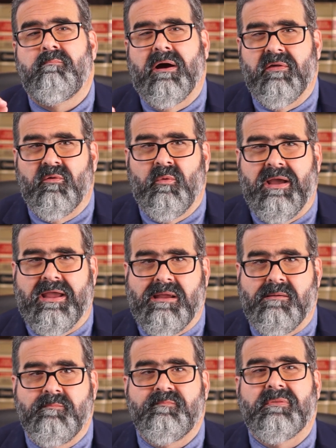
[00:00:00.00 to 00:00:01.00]
By the
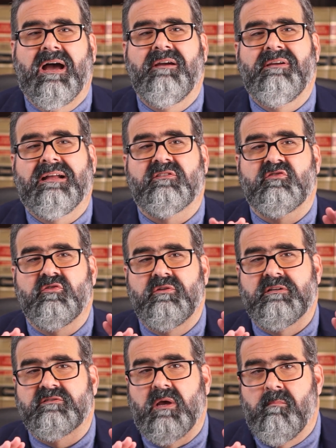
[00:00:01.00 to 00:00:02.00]
way, I've had
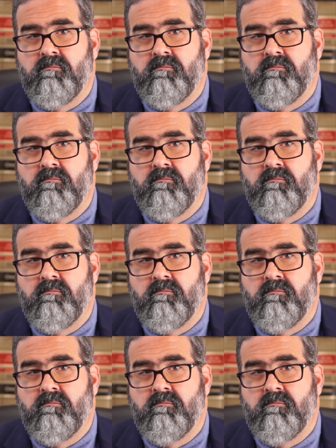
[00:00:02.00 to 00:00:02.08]
students